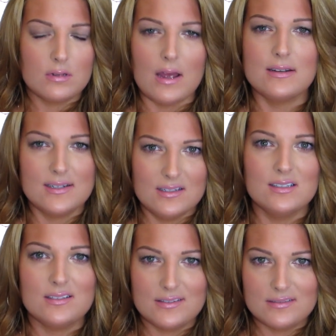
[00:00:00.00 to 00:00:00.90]
I did
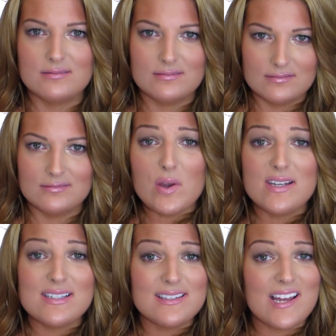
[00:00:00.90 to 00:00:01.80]
this.
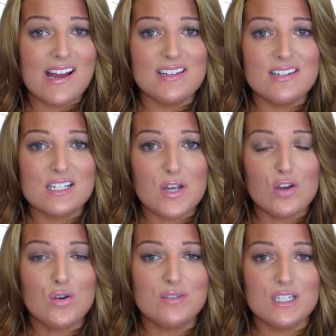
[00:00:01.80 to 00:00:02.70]
Anyways, that is my
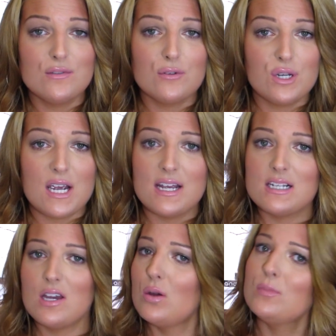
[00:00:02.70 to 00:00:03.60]
whole video for you
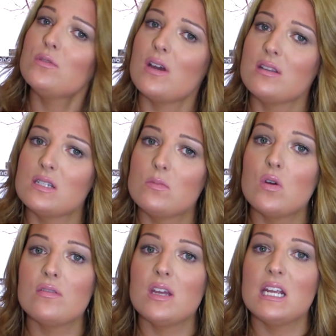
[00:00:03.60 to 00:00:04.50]
guys. I hope you found this
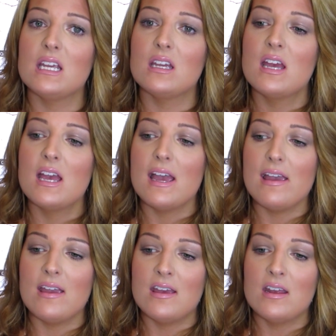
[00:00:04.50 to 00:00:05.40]
motivating,
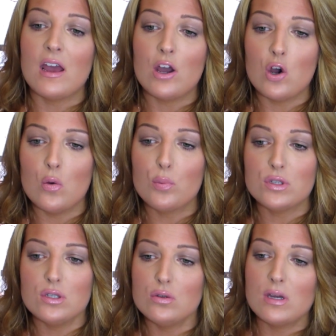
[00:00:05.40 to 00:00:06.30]
and I hope
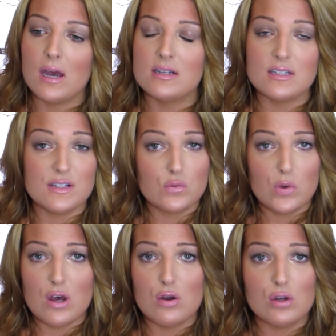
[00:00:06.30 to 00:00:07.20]
you guys as
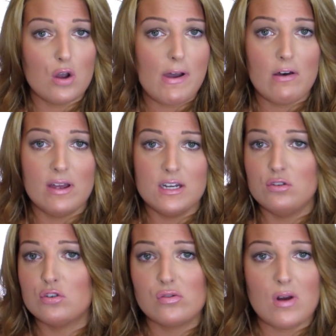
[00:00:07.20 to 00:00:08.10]
well go out
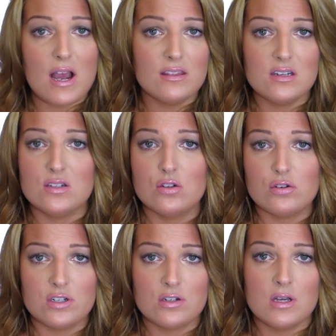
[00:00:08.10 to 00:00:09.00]
and you try these
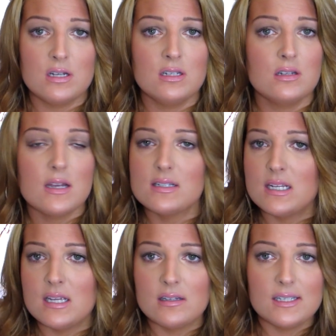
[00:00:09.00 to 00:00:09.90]
nutritional ideas. I'm not
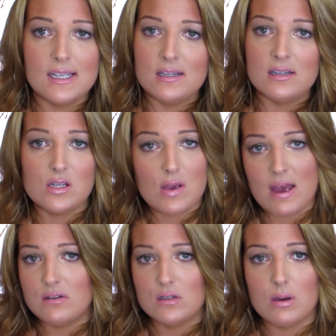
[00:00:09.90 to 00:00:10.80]
saying again that you
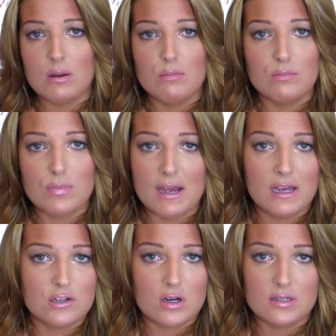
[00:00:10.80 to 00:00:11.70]
have to go out and buy
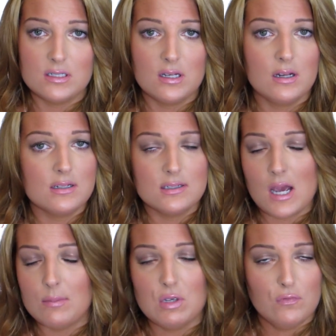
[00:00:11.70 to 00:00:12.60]
Hydroxycut. It's
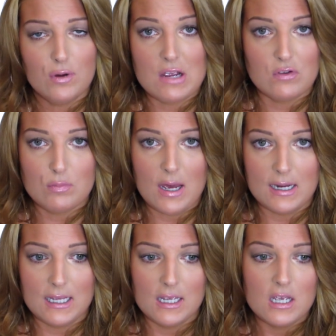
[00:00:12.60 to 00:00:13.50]
not meant for
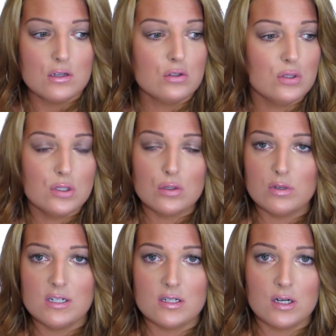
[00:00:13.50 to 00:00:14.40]
everybody. Do your
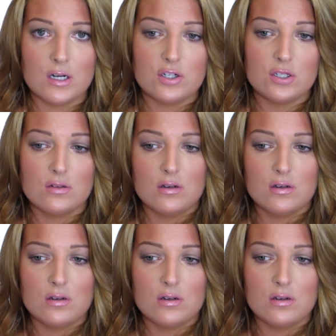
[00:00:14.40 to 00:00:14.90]
research.